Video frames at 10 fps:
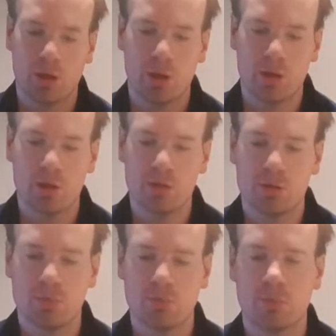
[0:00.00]
Like this.
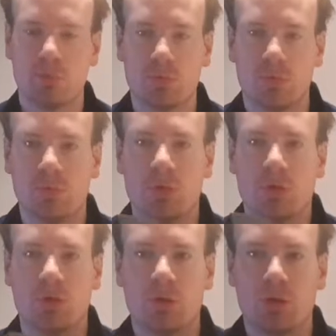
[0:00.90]

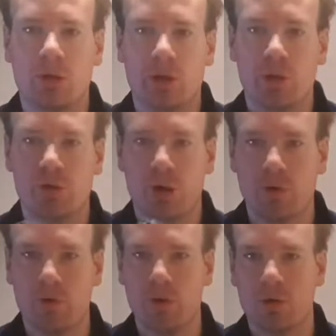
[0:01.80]
Then you
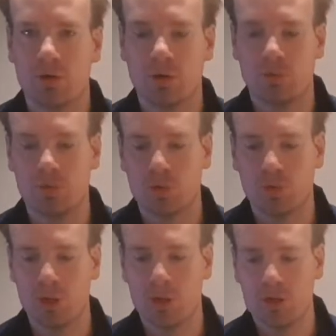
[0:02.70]
have a
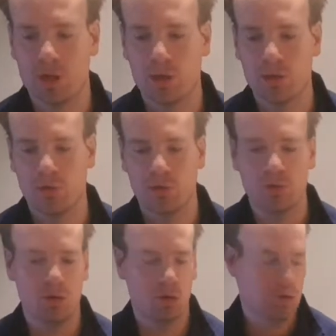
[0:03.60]
complete set
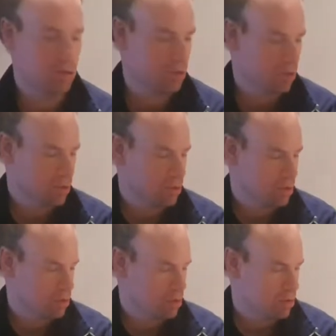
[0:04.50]
drone,
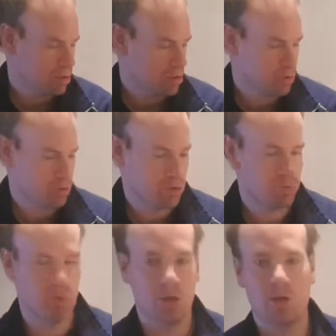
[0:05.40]
and you
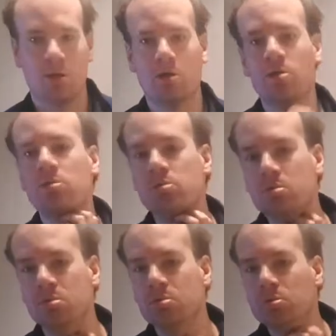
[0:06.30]
just put it here.
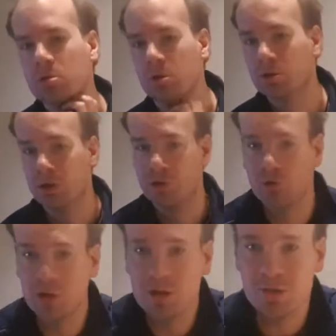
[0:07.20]
And the
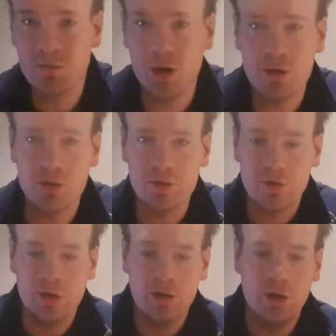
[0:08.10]
drone is quite
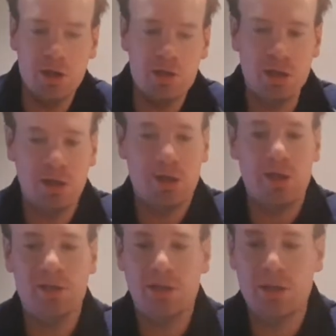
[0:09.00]

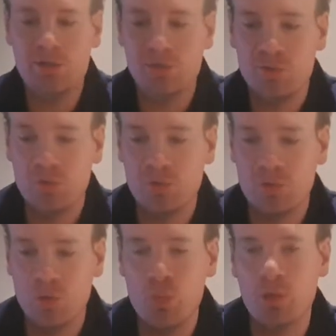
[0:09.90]
easily
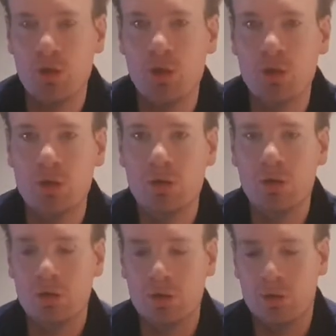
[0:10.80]
to open,
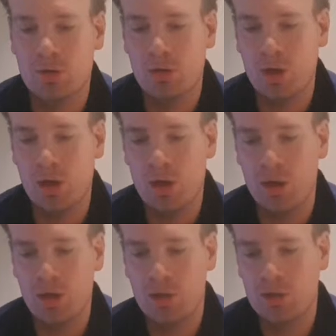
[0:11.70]

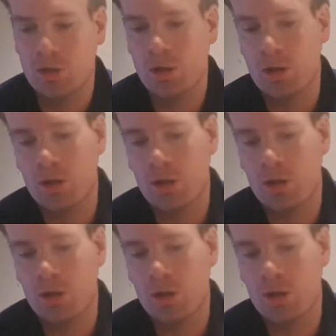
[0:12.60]
and